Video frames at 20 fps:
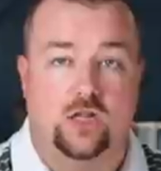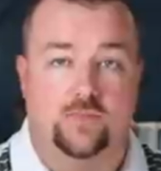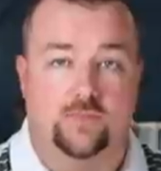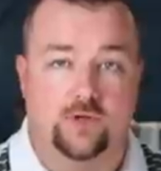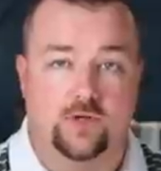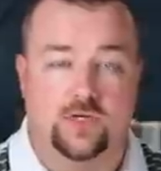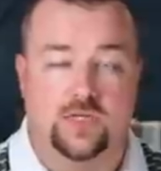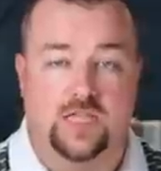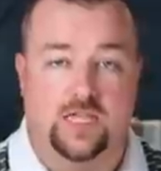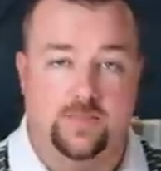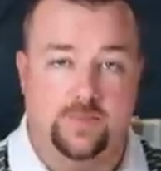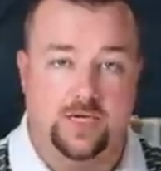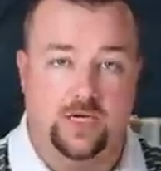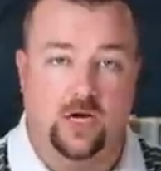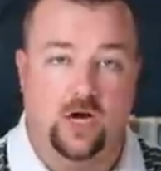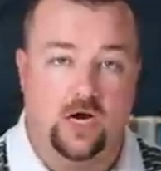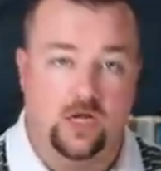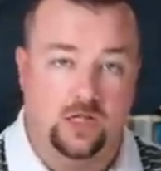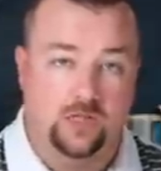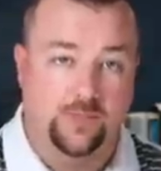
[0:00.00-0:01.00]
They're claiming
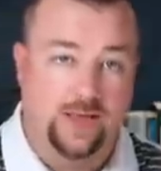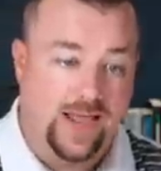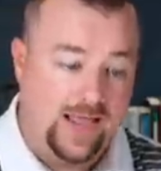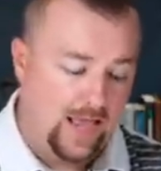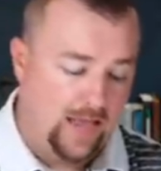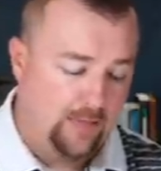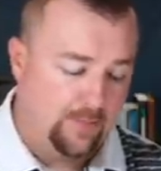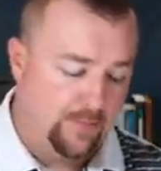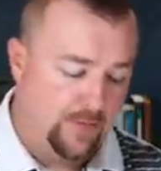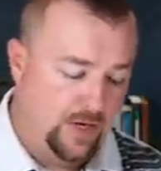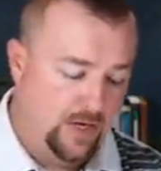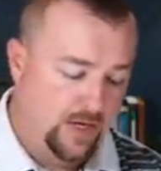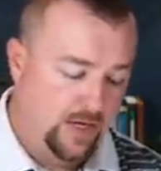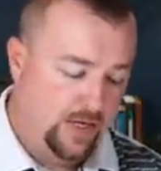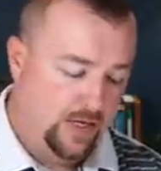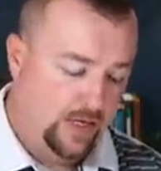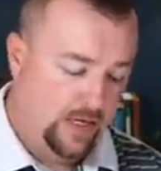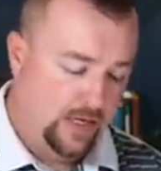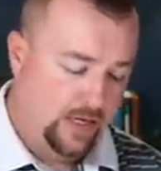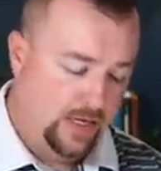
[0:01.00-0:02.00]
column
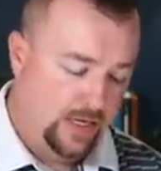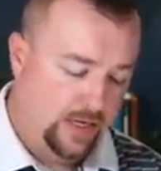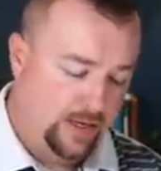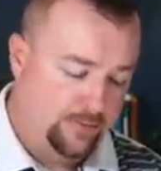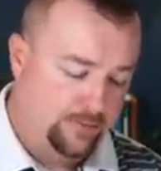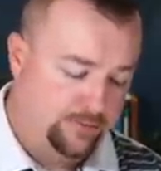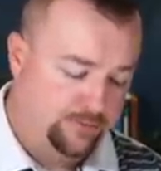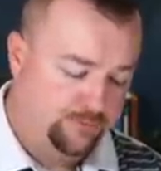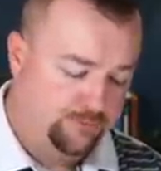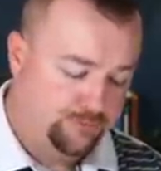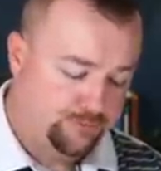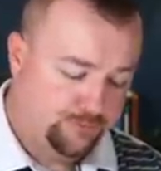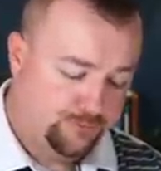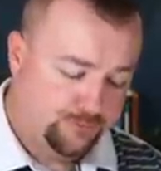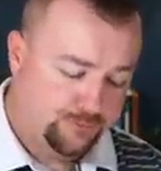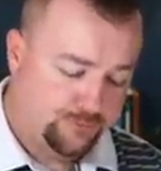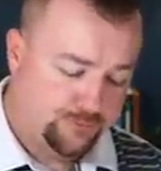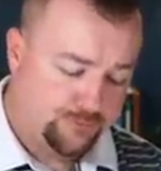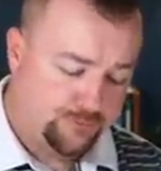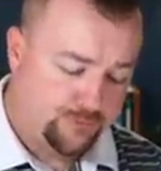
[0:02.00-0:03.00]

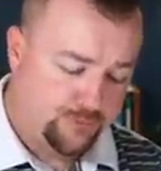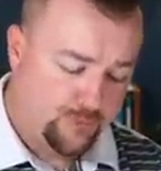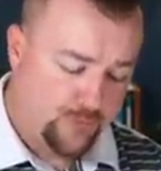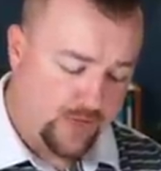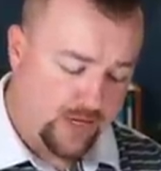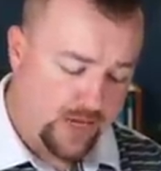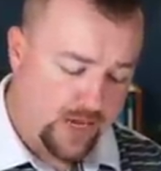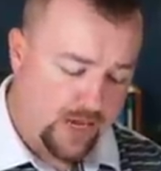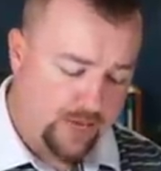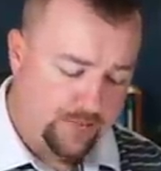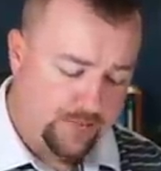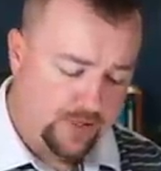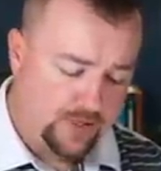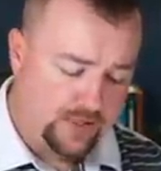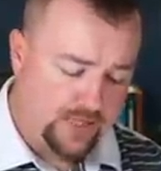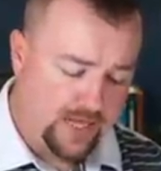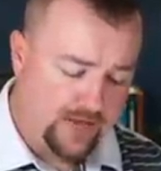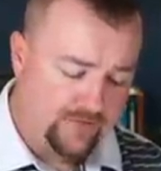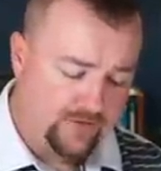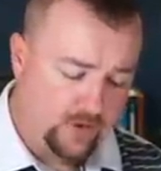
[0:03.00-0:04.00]

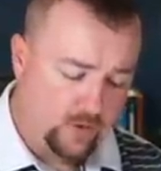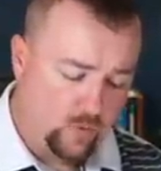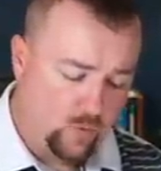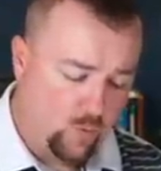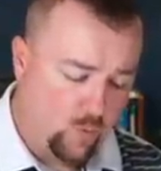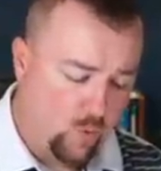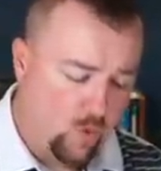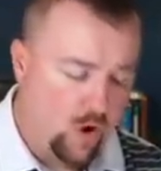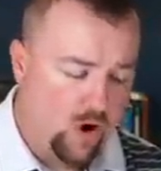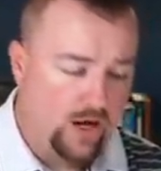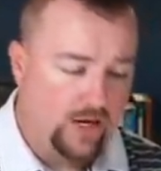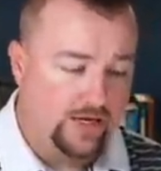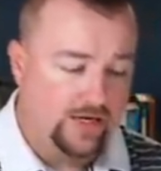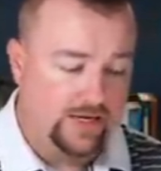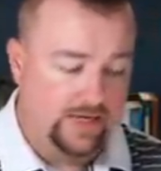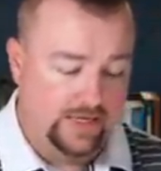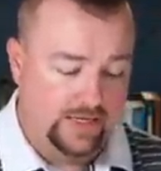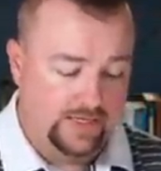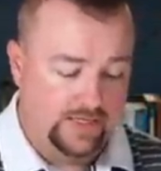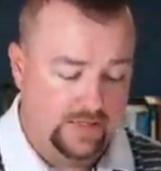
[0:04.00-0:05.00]

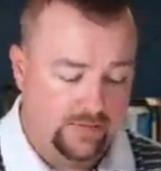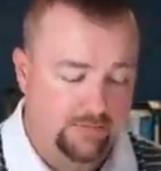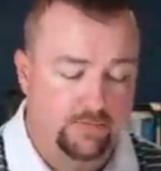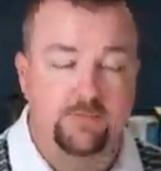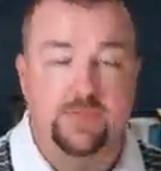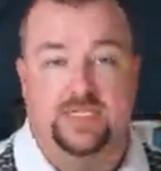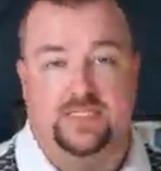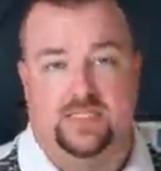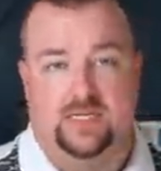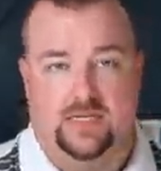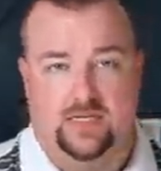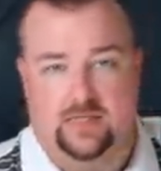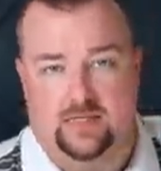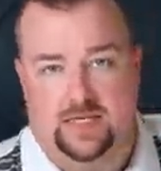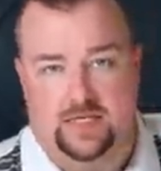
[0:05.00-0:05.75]
M11-1 is missing.